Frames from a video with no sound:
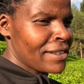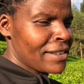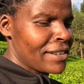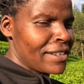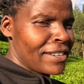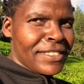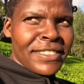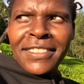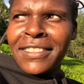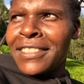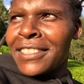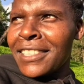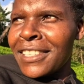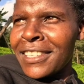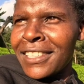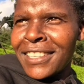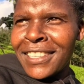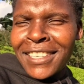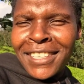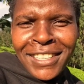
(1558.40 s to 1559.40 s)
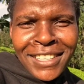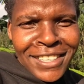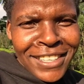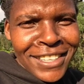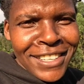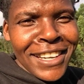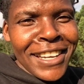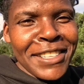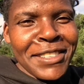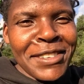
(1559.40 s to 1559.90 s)
Ah,
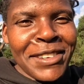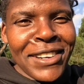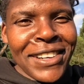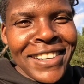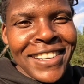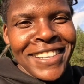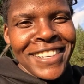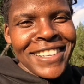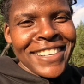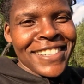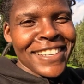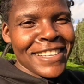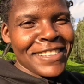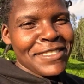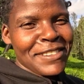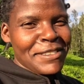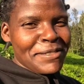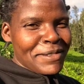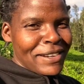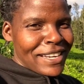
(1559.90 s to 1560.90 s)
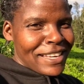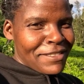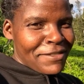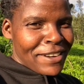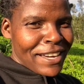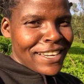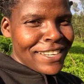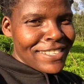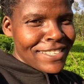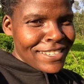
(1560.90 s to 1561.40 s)
it has gone. It has gone. When I
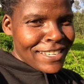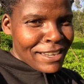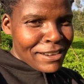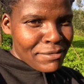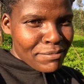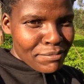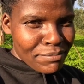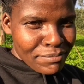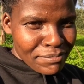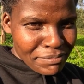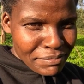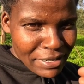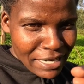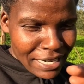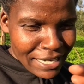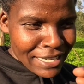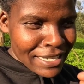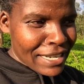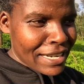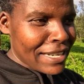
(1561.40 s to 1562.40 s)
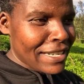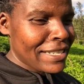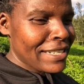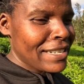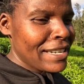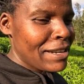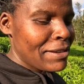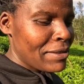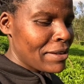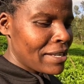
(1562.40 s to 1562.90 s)
find it, I'll write
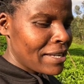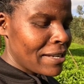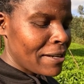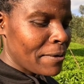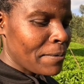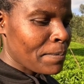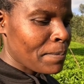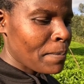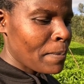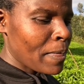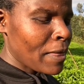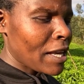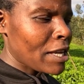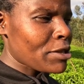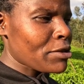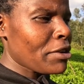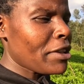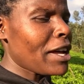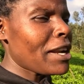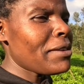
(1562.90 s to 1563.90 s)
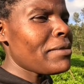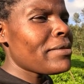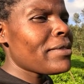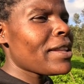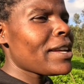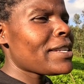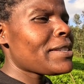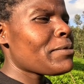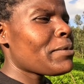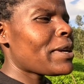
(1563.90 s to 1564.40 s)
it down here, so that
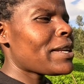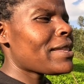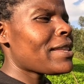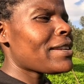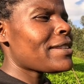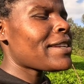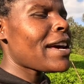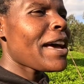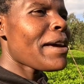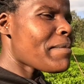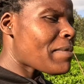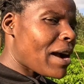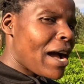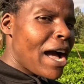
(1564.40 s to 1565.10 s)
that when the time